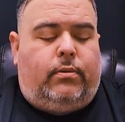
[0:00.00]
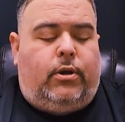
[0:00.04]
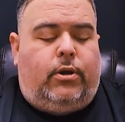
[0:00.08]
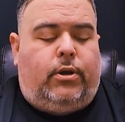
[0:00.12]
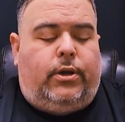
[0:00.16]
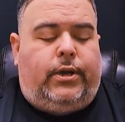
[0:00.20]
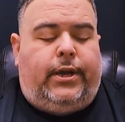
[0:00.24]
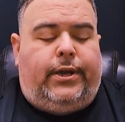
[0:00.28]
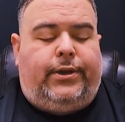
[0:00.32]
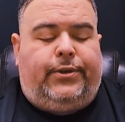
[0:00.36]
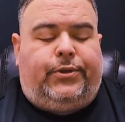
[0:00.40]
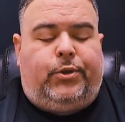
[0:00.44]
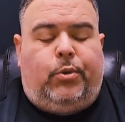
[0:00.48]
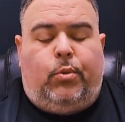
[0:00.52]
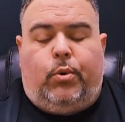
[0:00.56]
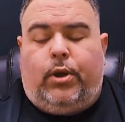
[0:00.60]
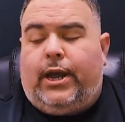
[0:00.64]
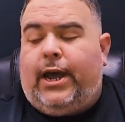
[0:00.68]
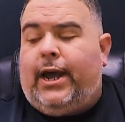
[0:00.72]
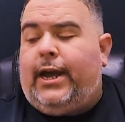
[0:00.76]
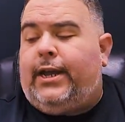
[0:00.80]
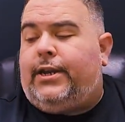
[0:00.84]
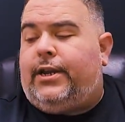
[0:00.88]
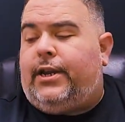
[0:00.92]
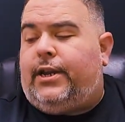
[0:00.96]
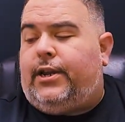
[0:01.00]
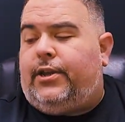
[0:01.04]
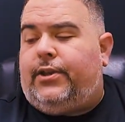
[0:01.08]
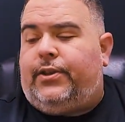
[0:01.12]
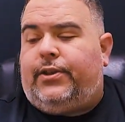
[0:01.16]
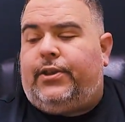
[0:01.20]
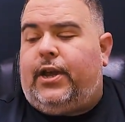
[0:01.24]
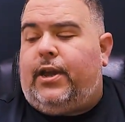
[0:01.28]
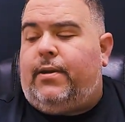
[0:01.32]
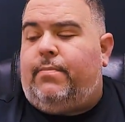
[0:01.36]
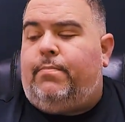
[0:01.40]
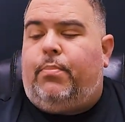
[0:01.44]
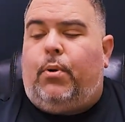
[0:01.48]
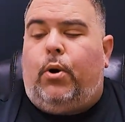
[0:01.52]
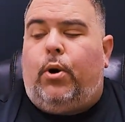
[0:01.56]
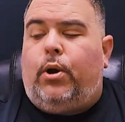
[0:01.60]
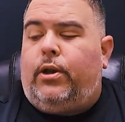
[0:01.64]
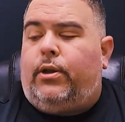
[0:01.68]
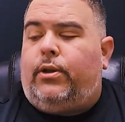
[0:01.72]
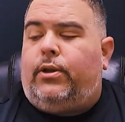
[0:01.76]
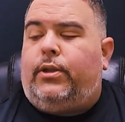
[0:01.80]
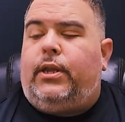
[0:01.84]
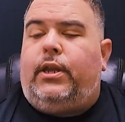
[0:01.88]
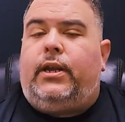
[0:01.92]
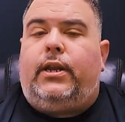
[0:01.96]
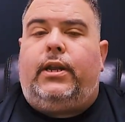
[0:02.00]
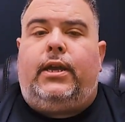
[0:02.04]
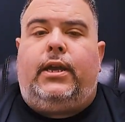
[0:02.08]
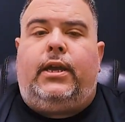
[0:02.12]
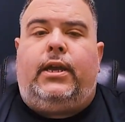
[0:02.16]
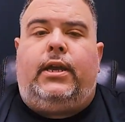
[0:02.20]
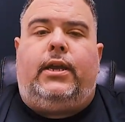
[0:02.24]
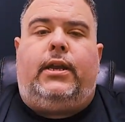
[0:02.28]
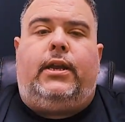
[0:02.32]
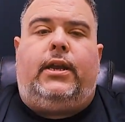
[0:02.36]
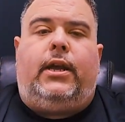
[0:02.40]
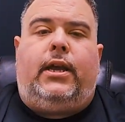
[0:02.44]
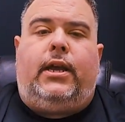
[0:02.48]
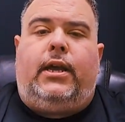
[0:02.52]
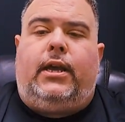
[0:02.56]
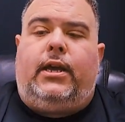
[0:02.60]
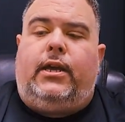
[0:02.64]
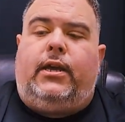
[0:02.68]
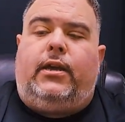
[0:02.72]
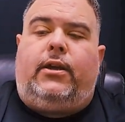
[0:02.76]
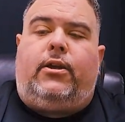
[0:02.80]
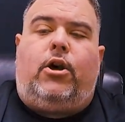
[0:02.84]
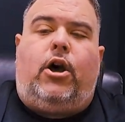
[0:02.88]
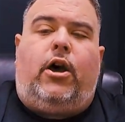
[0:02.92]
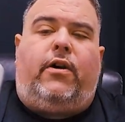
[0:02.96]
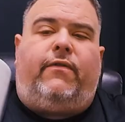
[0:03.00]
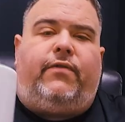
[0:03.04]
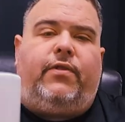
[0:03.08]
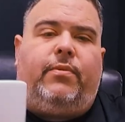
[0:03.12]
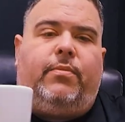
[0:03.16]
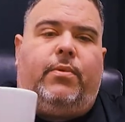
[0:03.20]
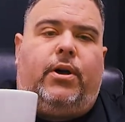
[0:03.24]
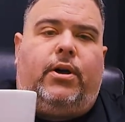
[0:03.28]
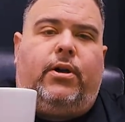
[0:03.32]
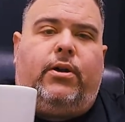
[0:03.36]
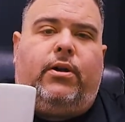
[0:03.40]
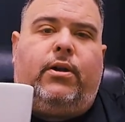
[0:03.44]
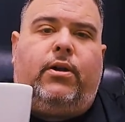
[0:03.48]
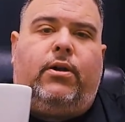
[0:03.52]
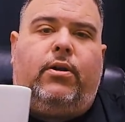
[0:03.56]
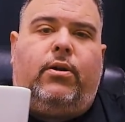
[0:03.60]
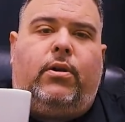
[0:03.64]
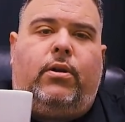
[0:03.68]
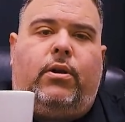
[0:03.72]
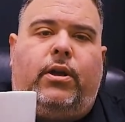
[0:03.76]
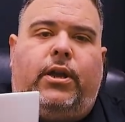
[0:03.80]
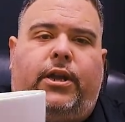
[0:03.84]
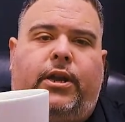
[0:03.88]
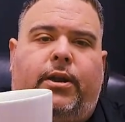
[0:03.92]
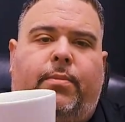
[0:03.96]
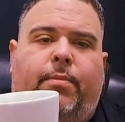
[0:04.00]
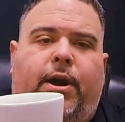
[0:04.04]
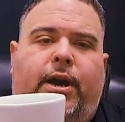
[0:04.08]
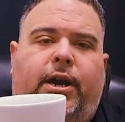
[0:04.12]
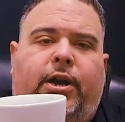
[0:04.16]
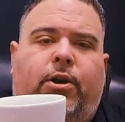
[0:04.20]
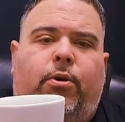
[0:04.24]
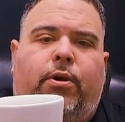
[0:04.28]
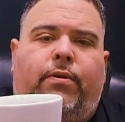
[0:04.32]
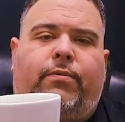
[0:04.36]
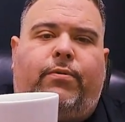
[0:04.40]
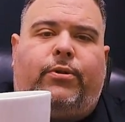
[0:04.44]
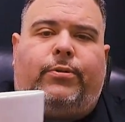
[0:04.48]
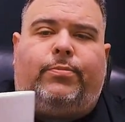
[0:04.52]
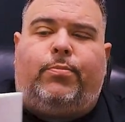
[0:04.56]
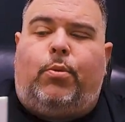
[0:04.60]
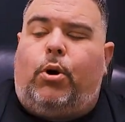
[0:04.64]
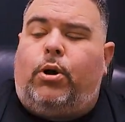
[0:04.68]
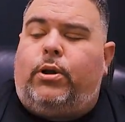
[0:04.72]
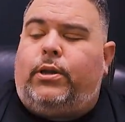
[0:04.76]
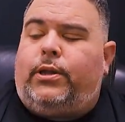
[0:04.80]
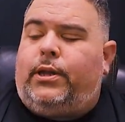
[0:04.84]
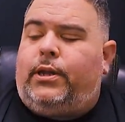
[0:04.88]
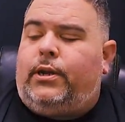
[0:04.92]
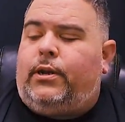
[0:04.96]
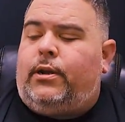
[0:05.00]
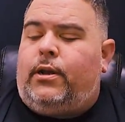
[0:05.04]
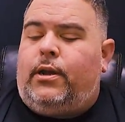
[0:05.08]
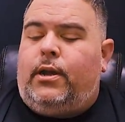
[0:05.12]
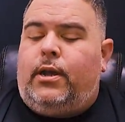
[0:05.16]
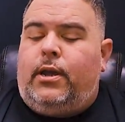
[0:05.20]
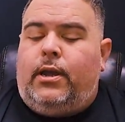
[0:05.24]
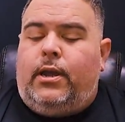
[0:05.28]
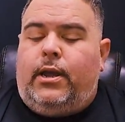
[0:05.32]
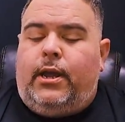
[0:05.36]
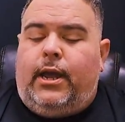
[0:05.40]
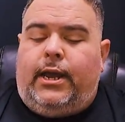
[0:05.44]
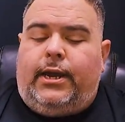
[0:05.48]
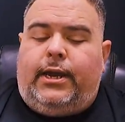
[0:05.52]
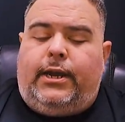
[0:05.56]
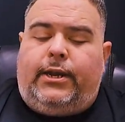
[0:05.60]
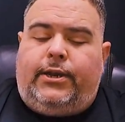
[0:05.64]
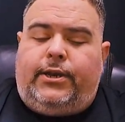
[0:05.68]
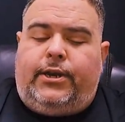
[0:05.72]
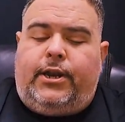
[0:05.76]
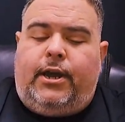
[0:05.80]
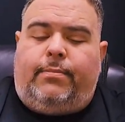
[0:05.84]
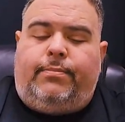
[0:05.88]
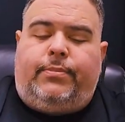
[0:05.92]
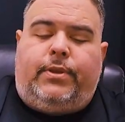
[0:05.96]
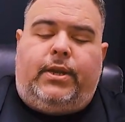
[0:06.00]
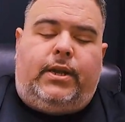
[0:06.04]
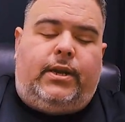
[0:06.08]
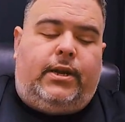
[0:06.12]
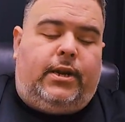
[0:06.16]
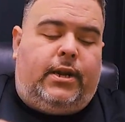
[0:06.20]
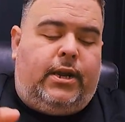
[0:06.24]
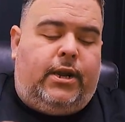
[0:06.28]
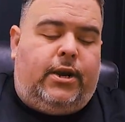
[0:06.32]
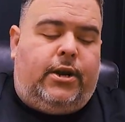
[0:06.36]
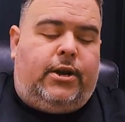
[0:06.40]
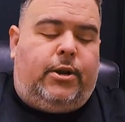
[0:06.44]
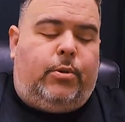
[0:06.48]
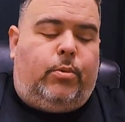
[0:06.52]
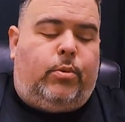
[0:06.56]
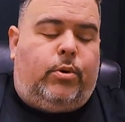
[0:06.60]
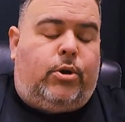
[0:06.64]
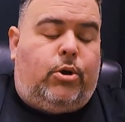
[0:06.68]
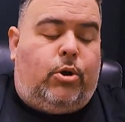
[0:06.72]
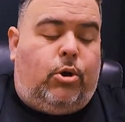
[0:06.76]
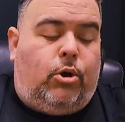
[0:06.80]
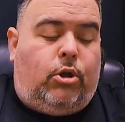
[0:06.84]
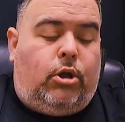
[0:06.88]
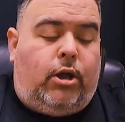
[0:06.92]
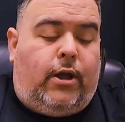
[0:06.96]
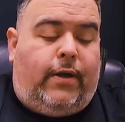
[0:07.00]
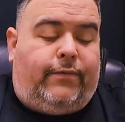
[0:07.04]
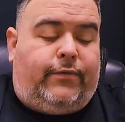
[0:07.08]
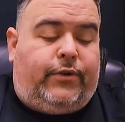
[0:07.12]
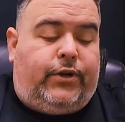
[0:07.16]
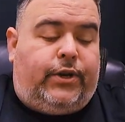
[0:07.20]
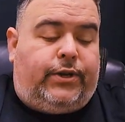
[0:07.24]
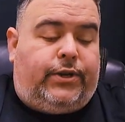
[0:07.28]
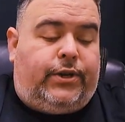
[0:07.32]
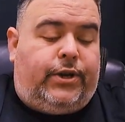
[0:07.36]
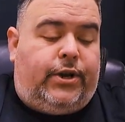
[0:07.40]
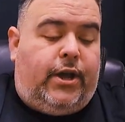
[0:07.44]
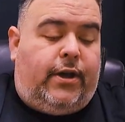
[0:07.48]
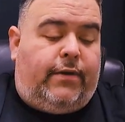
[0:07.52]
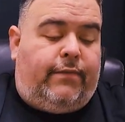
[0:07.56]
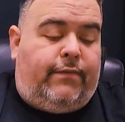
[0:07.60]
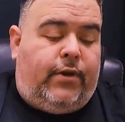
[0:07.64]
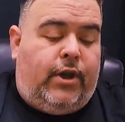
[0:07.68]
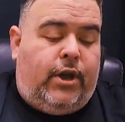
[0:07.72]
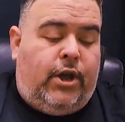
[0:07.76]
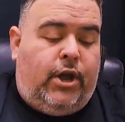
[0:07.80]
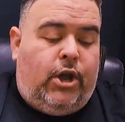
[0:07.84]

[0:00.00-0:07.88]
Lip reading: Okay, so what I did is I boiled it in a coffee mug, and the microwave was boiling, and then dumped it in here, and it would cool off just enough.